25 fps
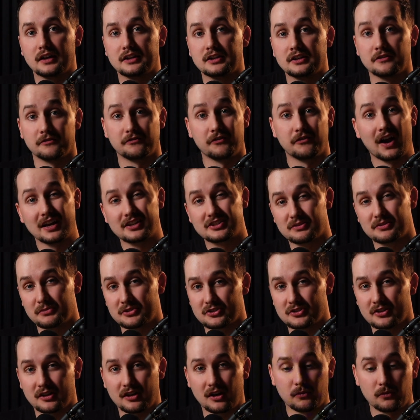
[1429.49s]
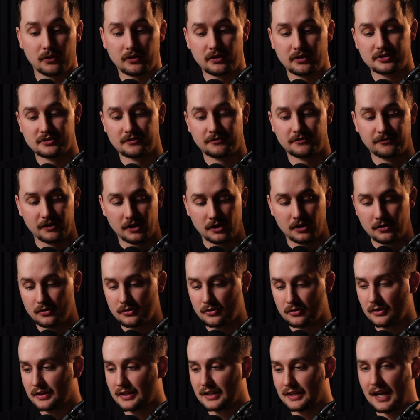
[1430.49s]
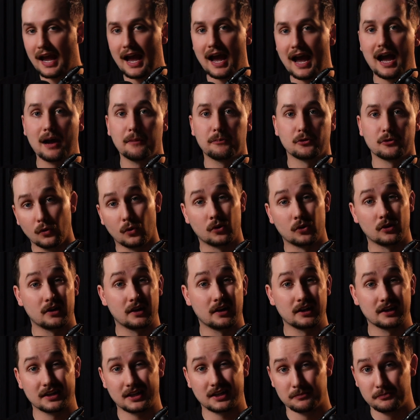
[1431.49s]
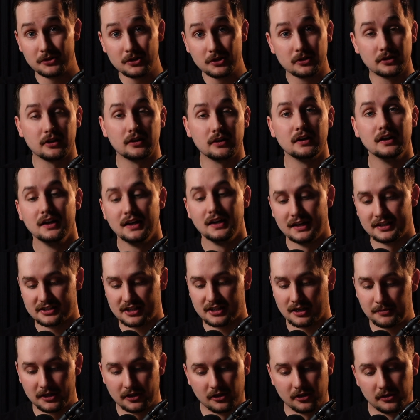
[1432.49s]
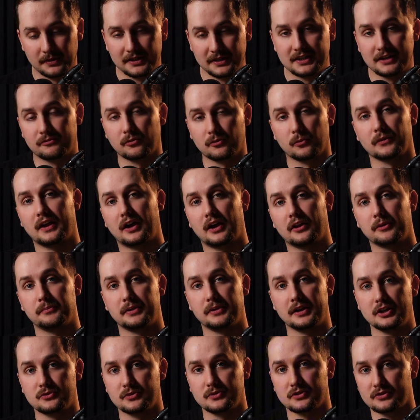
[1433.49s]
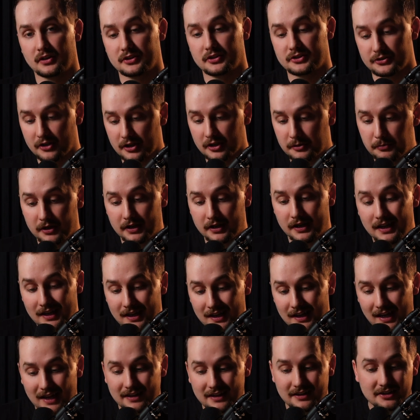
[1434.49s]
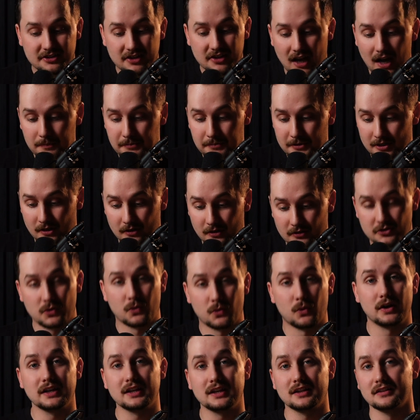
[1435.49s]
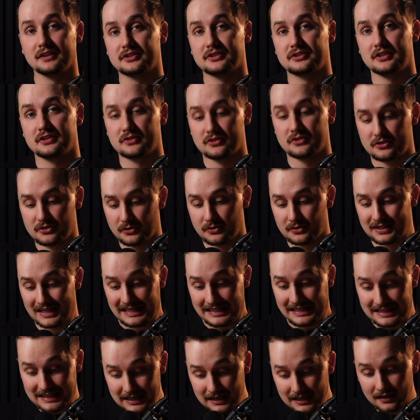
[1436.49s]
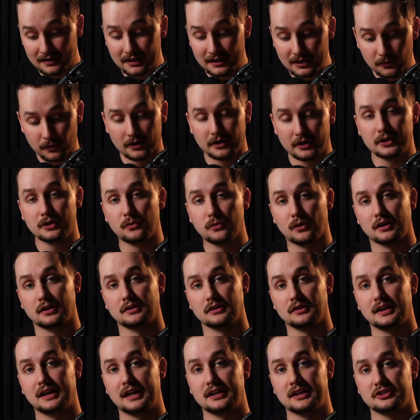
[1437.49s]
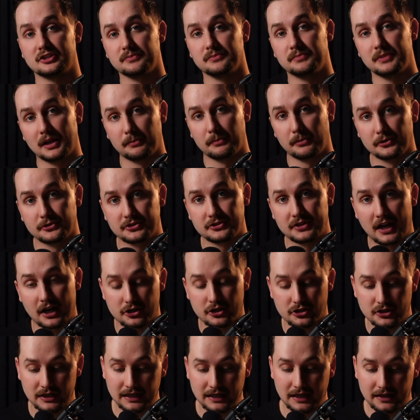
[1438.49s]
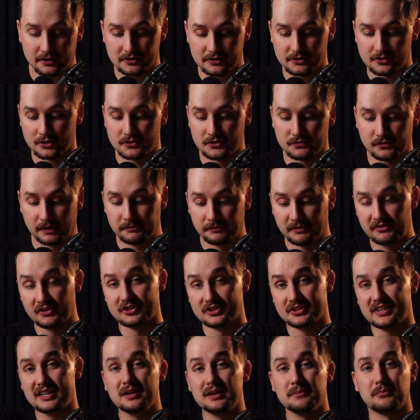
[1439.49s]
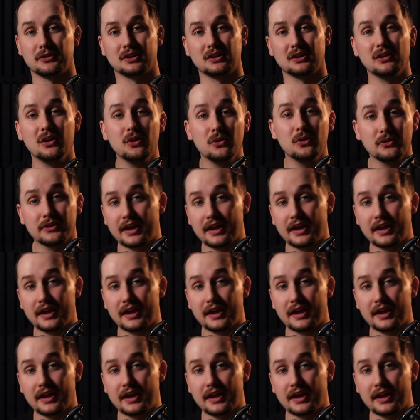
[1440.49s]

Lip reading: device someone's looking on, whether it's a phone or in the app or on a computer, it's going to be a little bit different with how the page results look. But in the top, 20 listings or so is ideally where you want to land to be able to actually get the search volume. If you're sitting below